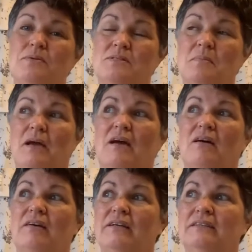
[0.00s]
in my
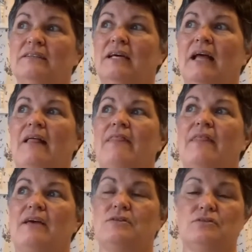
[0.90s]
garden,
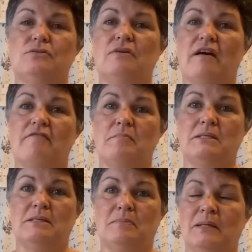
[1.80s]
they do have
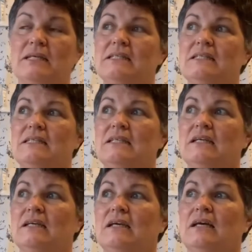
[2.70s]
bitter pit,
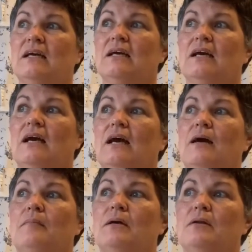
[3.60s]

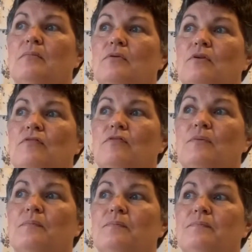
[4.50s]
a number of
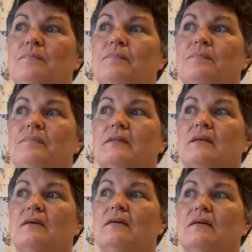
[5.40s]
them.
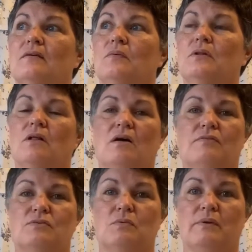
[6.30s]
We'll
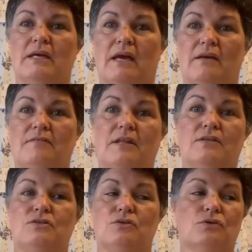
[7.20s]
harvest what we can of
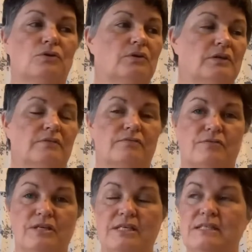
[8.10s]
that to cook and
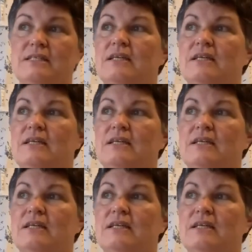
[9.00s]
freeze.